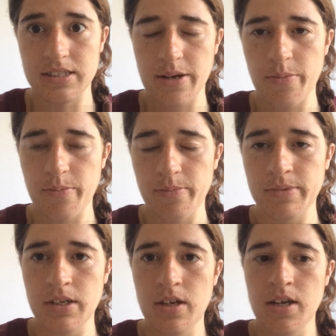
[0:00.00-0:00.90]
same
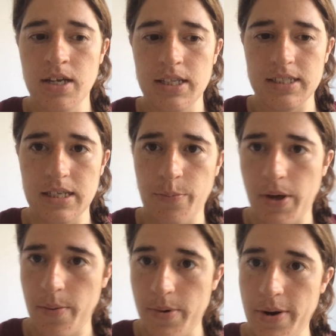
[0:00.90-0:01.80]

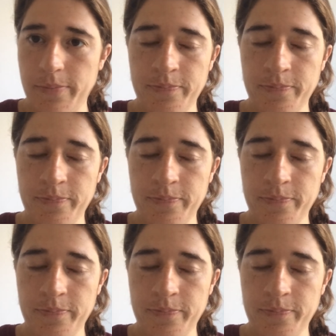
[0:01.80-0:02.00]
camera.